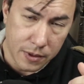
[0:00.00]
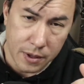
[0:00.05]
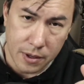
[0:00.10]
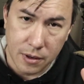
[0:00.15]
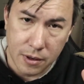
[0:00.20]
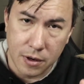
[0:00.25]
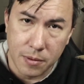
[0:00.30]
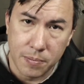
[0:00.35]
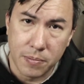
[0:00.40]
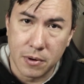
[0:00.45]

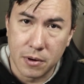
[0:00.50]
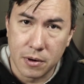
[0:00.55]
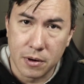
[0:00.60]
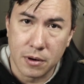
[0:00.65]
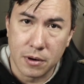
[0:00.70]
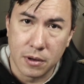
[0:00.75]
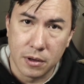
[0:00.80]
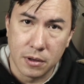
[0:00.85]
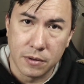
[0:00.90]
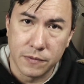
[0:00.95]

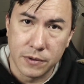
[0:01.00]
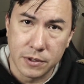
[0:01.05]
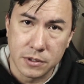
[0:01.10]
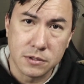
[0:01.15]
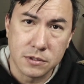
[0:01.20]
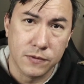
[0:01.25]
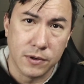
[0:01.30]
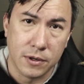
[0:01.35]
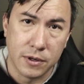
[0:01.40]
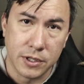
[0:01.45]
part of
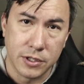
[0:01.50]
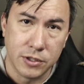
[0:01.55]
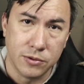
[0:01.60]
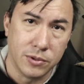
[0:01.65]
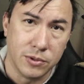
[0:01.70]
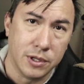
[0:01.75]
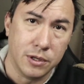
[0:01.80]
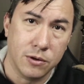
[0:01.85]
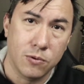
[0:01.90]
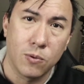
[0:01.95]
this very
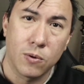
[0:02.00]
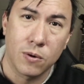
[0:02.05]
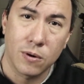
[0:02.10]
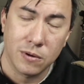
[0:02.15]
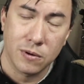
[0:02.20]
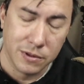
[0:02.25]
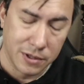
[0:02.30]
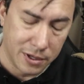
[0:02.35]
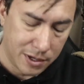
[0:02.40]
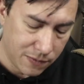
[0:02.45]
unique
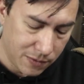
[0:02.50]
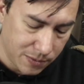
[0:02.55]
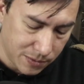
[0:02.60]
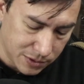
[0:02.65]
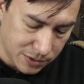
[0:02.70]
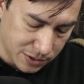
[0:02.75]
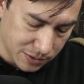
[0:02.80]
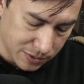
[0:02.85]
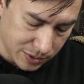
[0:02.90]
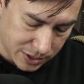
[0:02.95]
world that
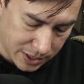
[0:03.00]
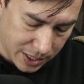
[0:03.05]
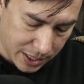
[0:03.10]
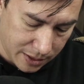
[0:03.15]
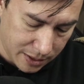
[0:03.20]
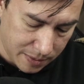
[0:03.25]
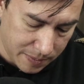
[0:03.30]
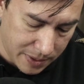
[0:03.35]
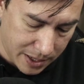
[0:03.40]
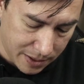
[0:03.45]
everyone's so
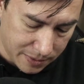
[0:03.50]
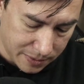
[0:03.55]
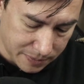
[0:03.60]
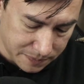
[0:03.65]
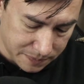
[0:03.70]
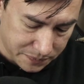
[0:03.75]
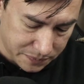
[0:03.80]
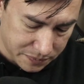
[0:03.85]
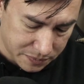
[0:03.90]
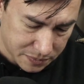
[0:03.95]
excited about.
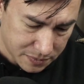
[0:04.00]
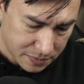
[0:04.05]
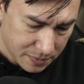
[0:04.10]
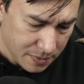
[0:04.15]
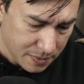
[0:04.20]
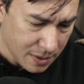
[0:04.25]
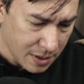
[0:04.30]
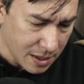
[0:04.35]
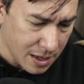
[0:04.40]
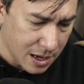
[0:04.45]

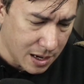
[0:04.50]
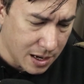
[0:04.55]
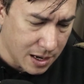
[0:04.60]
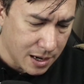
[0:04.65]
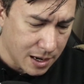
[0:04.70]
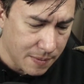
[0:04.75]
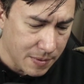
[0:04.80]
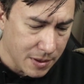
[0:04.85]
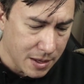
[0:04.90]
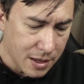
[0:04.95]

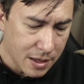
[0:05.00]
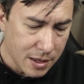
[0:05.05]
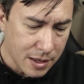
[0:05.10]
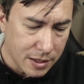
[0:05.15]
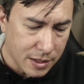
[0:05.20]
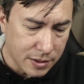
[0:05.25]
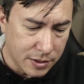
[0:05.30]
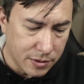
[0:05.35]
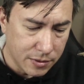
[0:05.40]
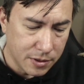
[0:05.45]

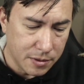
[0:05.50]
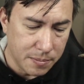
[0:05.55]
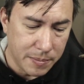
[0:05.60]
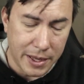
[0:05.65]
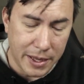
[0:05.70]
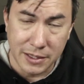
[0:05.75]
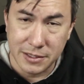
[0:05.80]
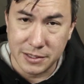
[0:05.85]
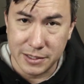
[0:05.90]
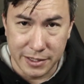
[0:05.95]

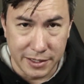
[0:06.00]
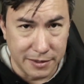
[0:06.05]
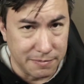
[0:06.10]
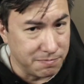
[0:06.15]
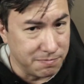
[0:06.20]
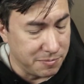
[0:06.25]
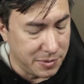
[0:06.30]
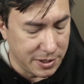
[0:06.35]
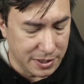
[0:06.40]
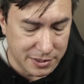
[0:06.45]
Dunanmancy,
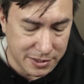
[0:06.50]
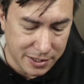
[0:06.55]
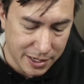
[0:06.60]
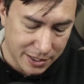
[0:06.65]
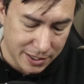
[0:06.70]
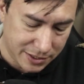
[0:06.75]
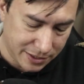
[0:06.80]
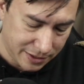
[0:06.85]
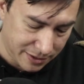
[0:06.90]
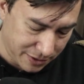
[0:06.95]
big
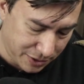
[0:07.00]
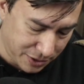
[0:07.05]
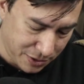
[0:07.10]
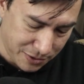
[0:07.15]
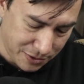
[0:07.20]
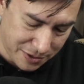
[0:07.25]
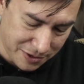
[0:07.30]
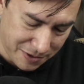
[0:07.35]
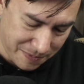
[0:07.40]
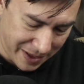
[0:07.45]
section on
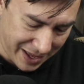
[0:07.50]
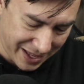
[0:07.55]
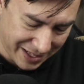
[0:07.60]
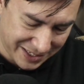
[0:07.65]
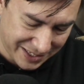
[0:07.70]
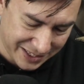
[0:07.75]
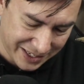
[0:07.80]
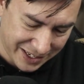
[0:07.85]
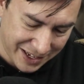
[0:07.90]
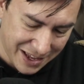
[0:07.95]

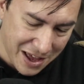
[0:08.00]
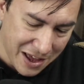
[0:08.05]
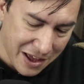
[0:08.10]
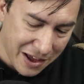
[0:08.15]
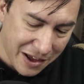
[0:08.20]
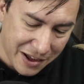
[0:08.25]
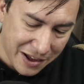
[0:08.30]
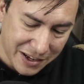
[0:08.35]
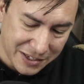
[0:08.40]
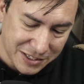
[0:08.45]
Dunanmancy,
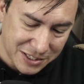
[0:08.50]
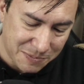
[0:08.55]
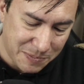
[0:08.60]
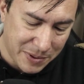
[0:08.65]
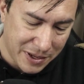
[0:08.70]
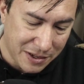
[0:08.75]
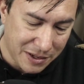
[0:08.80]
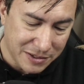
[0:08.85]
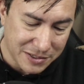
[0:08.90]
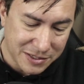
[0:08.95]

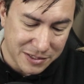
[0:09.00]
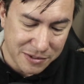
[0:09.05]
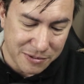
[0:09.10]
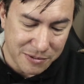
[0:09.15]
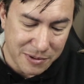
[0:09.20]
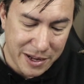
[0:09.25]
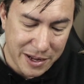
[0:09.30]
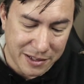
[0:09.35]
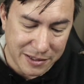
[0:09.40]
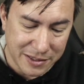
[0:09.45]
spells
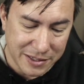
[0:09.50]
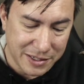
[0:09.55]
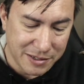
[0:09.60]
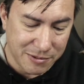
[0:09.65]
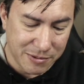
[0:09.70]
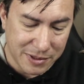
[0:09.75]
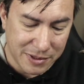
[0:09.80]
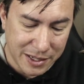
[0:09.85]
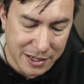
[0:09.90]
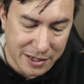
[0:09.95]
directly
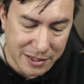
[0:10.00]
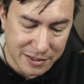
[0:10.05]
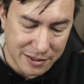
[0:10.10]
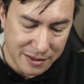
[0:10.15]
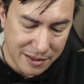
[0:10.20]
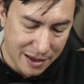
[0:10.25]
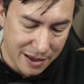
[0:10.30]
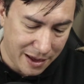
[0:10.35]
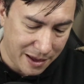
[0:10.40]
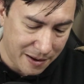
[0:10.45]
related to
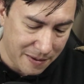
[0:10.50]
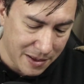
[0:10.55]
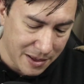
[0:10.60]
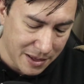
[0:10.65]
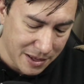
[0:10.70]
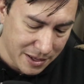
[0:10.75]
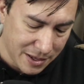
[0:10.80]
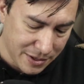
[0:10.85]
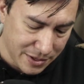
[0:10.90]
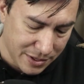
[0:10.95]
that.
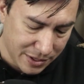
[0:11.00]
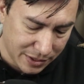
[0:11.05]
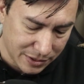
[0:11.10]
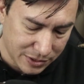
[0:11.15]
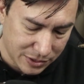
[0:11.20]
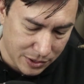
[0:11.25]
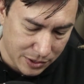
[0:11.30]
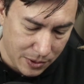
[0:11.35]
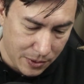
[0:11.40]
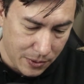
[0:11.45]

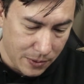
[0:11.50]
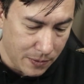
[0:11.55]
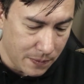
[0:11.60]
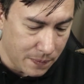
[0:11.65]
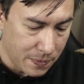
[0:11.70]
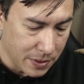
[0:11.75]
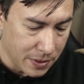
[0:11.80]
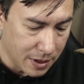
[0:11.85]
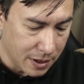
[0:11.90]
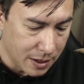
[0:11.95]
So
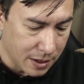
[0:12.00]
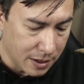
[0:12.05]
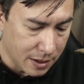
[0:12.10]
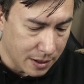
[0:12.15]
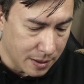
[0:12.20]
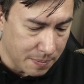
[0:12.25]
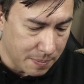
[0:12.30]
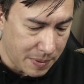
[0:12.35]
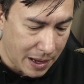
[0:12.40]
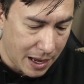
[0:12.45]

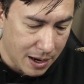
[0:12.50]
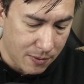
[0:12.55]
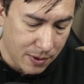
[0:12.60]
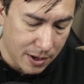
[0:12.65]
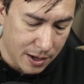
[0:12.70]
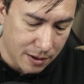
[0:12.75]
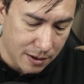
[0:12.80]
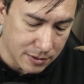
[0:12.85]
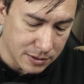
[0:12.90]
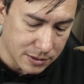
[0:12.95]

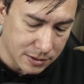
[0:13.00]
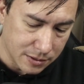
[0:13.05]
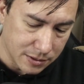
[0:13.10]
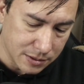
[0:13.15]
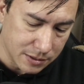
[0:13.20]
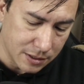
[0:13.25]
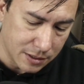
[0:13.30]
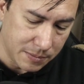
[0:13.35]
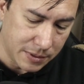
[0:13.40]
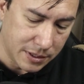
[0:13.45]
backgrounds, there's going to be